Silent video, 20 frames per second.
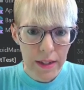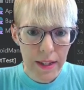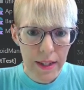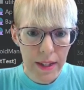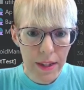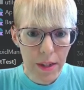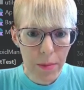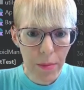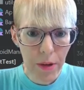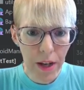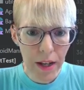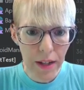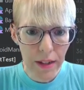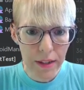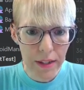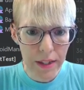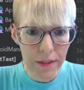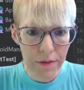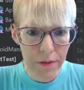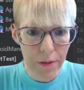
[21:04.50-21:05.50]
To get the
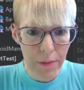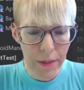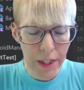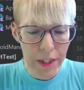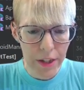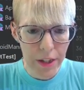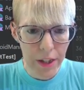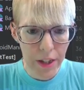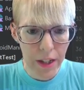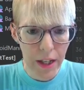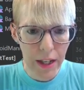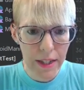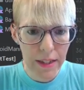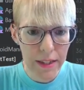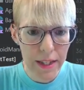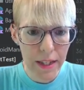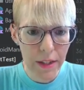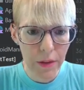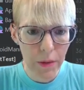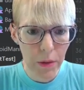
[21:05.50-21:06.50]
product information, I
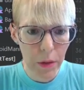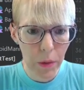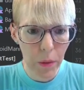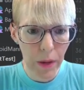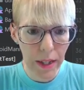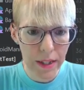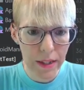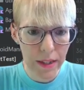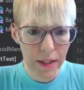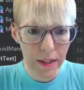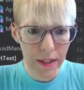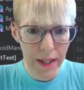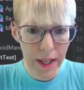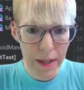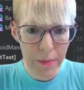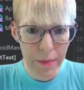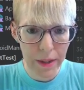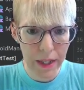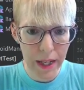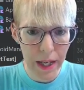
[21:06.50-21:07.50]
send a request to the
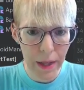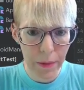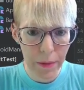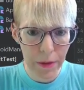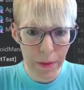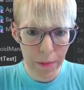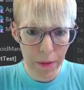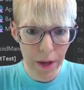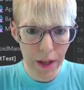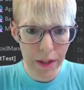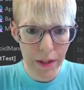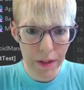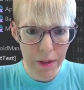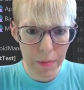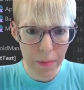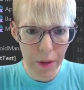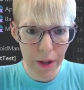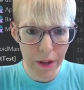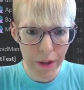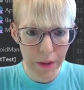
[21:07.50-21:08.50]
API with the
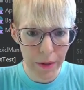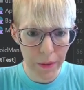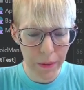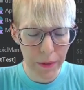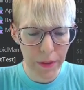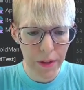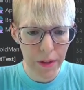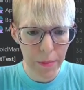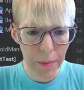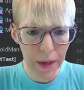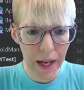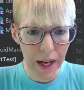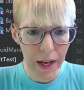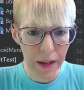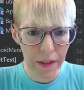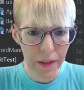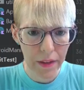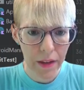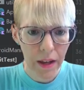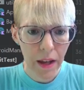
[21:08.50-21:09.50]
product's barcode in the
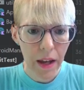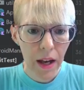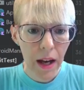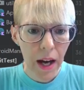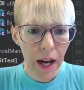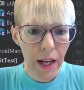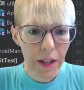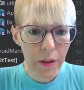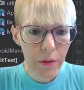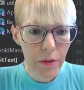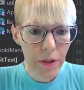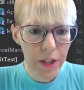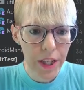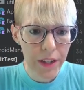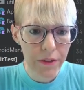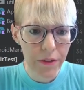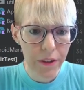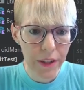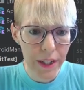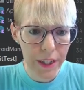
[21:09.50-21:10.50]
path. I don't
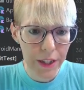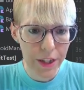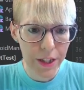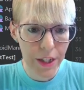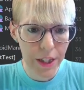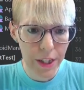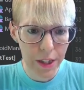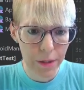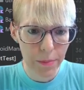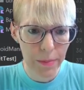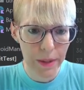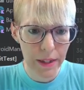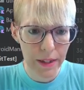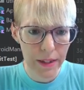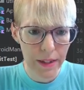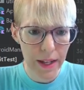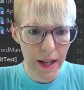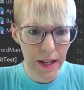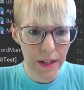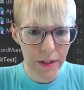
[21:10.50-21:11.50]
check for
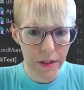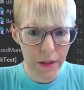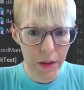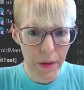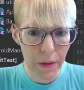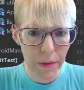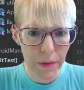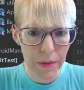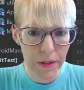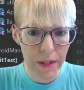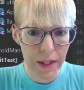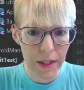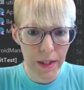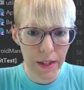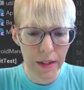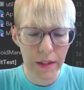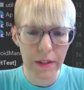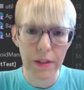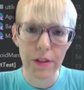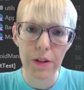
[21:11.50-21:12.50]
HTTP status codes
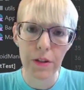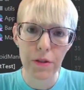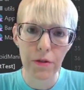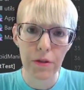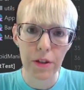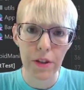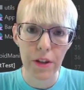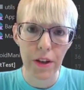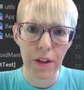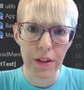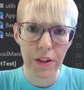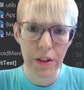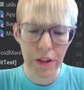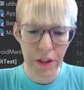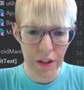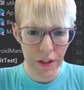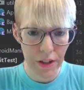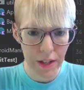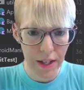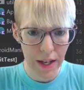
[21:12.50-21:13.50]
in the search results
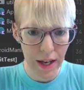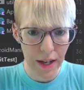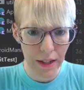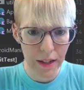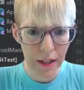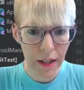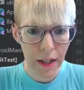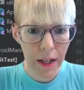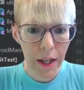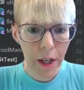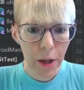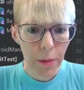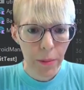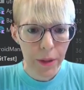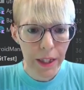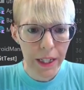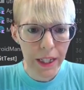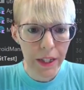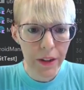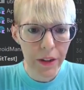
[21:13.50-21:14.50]
just yet,
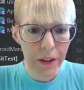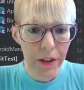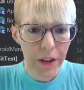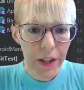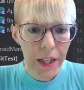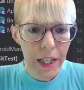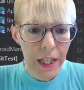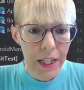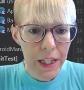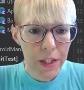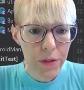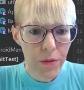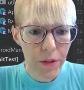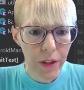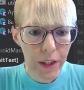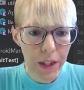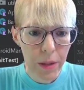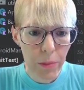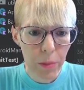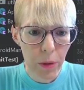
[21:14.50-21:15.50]
but here, it's
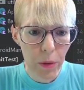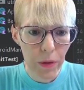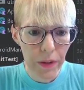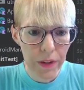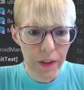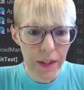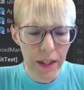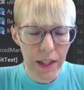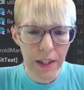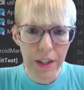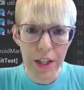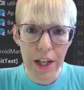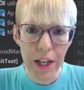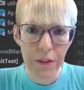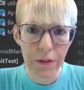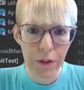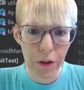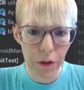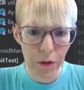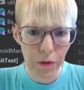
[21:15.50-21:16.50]
really important that I
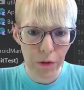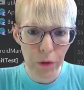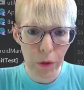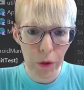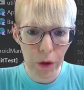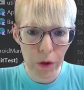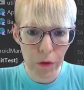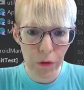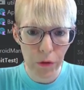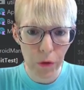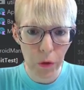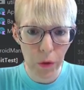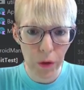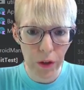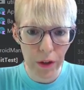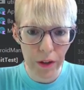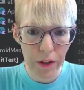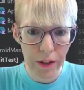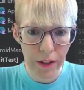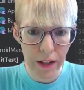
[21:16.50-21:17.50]
check for a
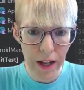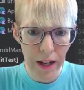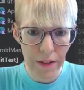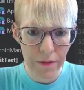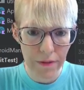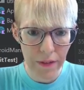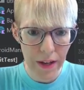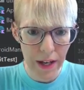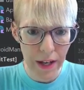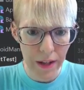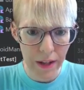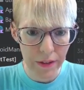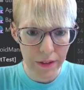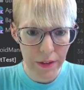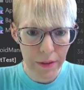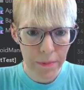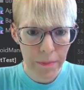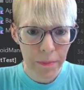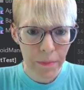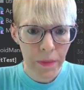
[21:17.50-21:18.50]
404 not
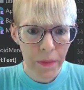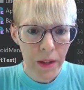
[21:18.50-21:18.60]
found.